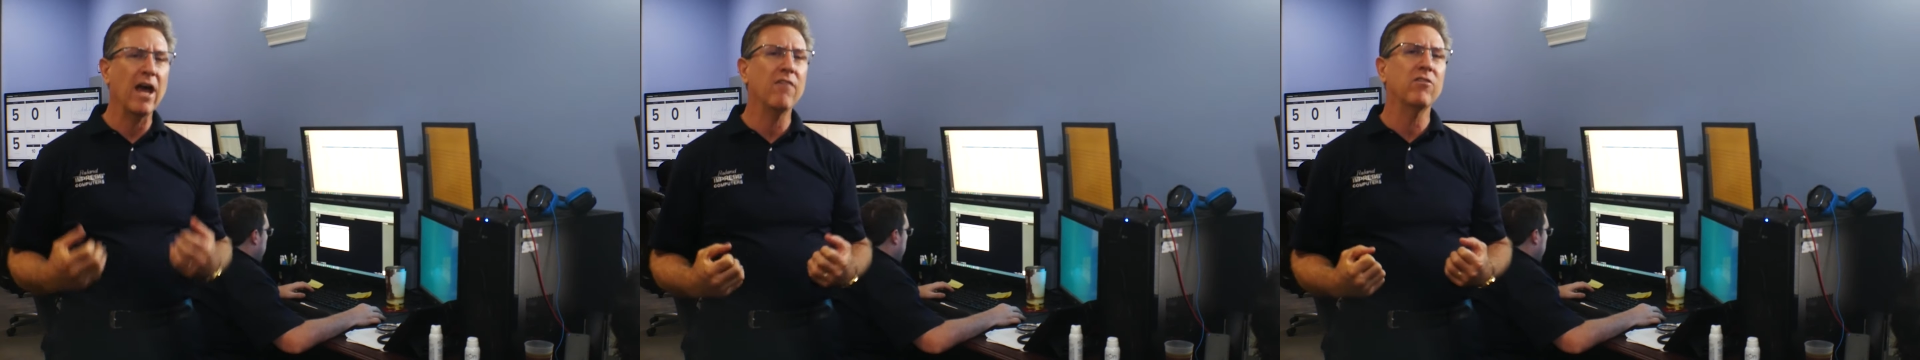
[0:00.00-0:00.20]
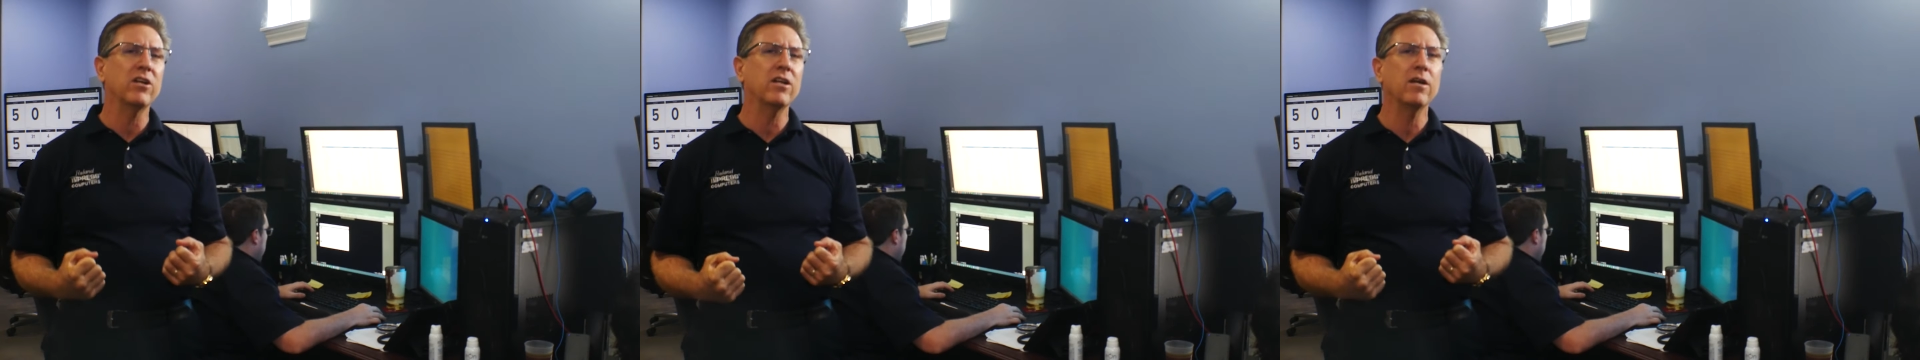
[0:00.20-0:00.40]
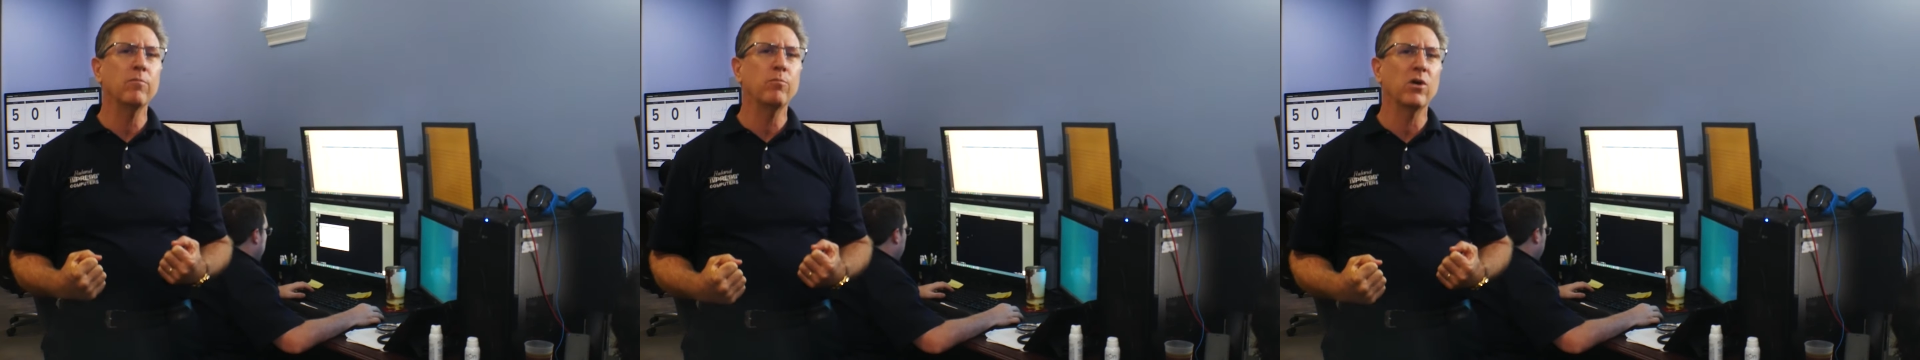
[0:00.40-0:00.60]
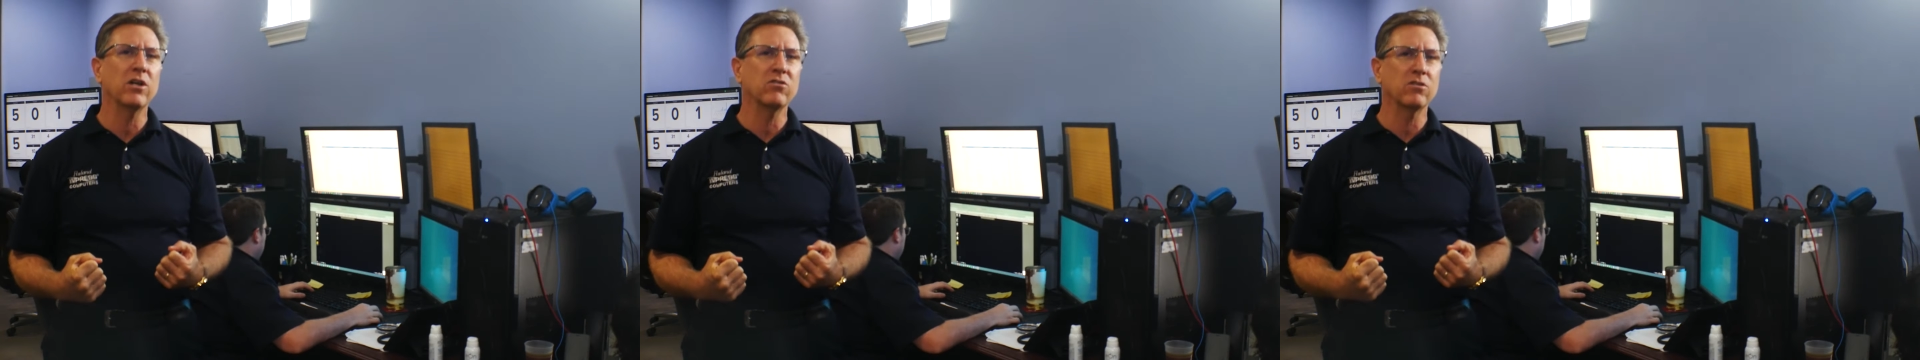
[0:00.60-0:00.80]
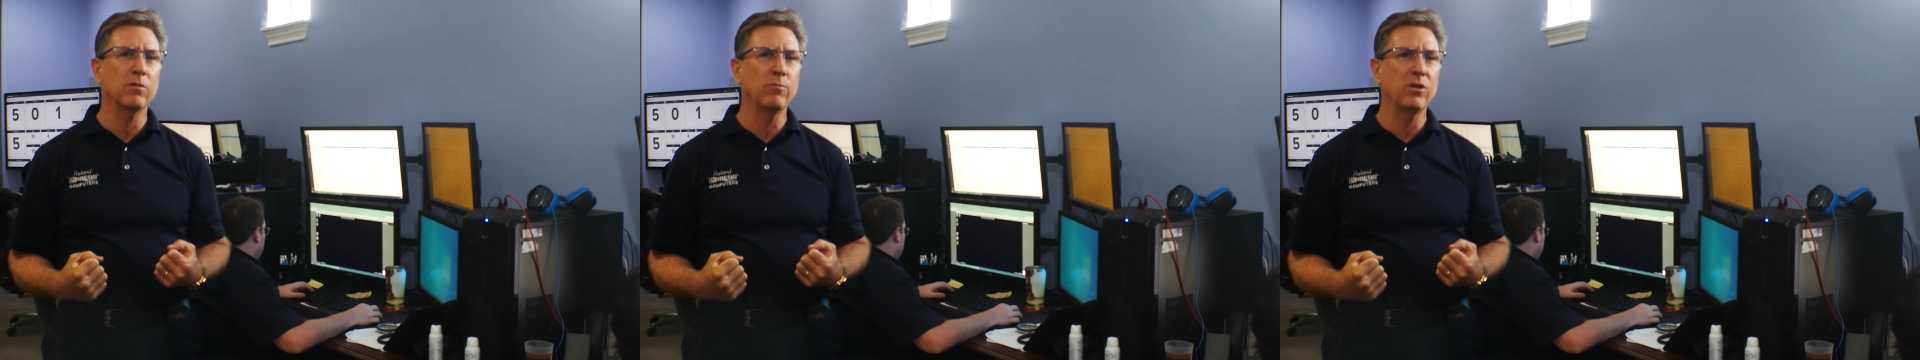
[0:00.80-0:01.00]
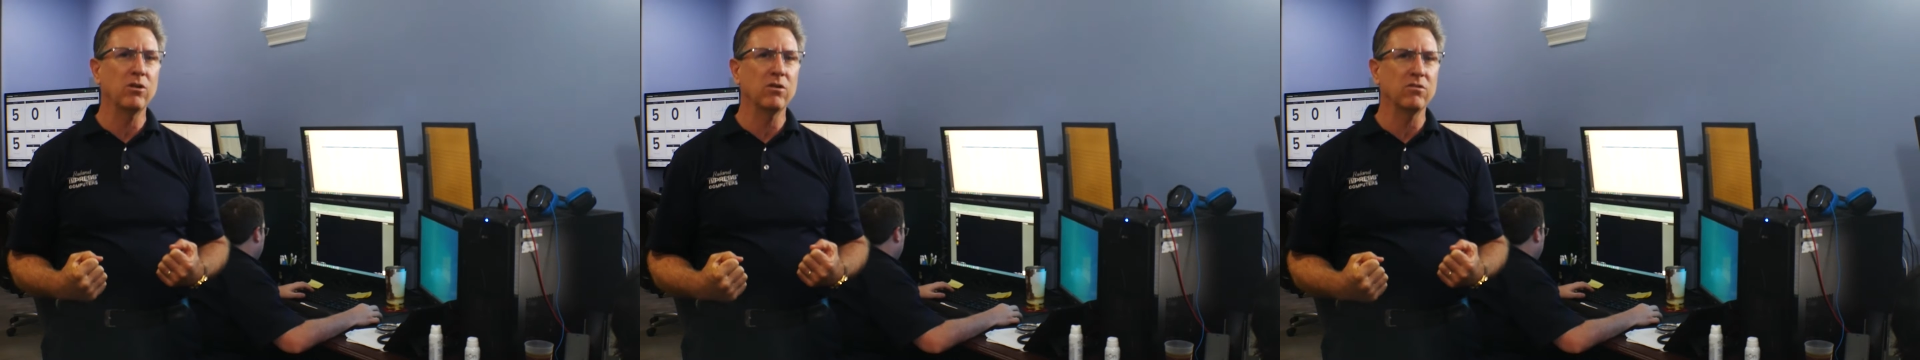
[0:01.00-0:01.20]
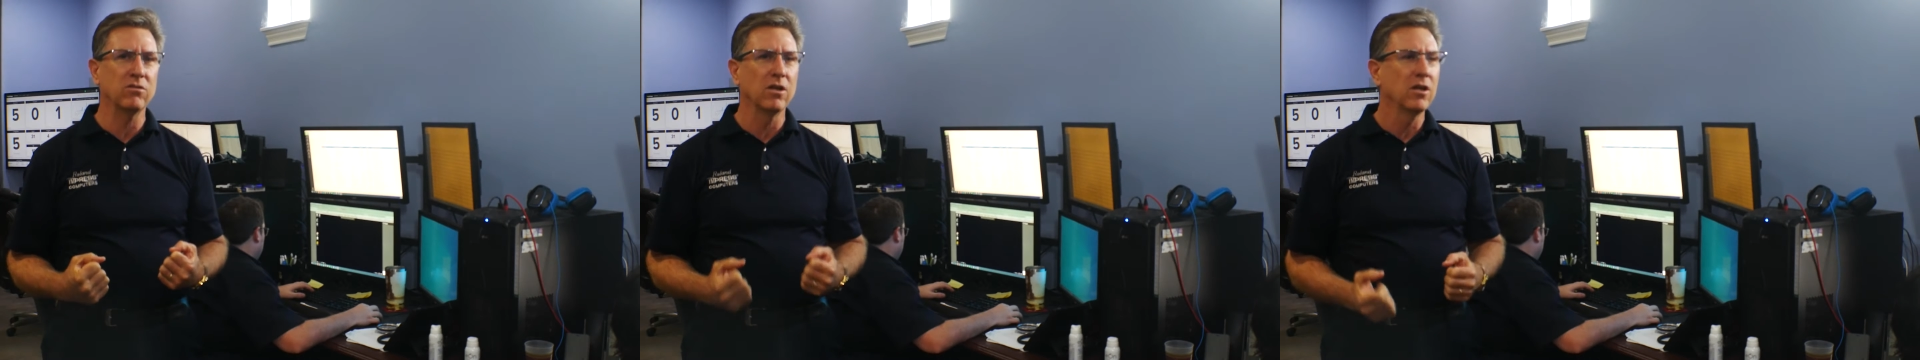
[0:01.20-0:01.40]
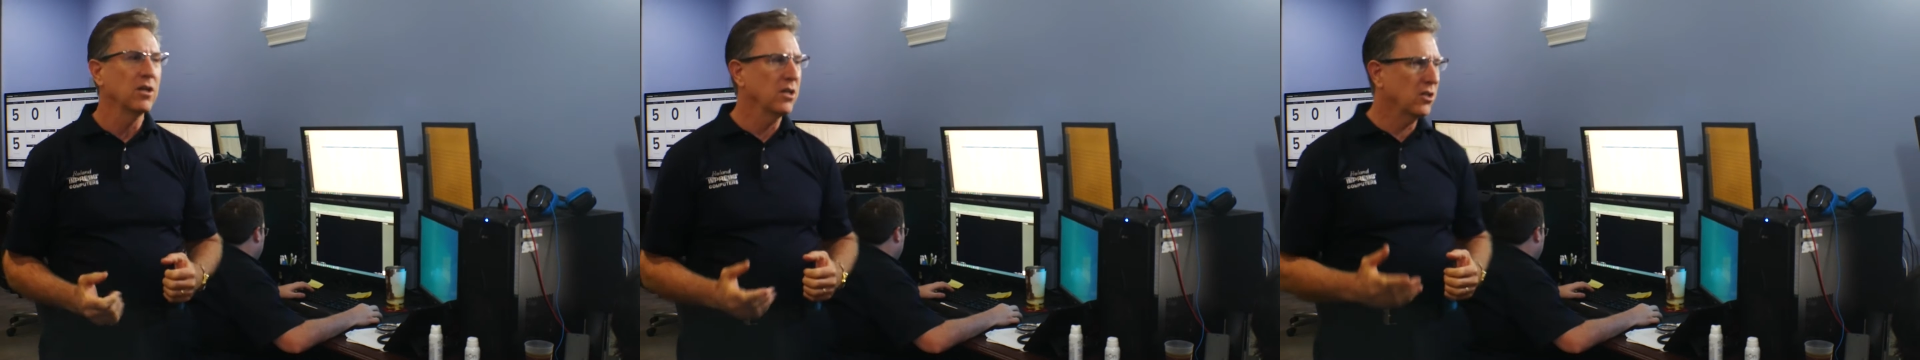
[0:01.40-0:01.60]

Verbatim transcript: have at Impress Computers,